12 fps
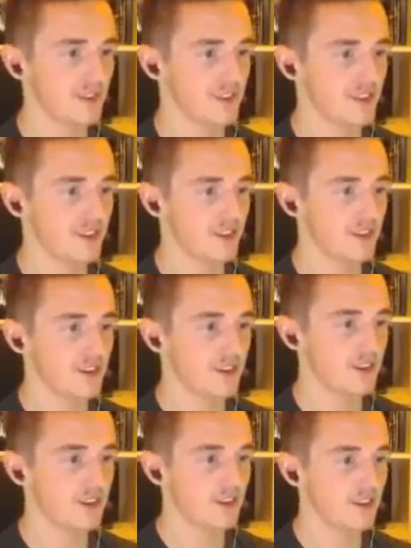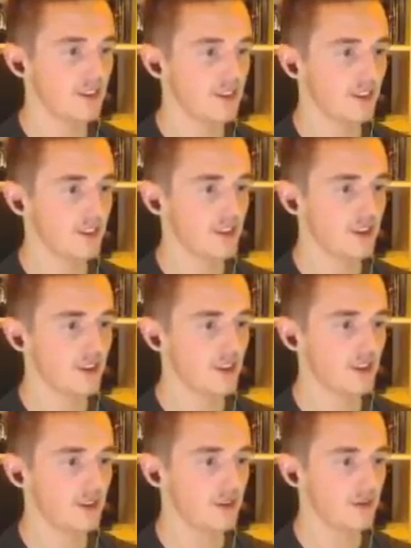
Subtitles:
Nothing is said.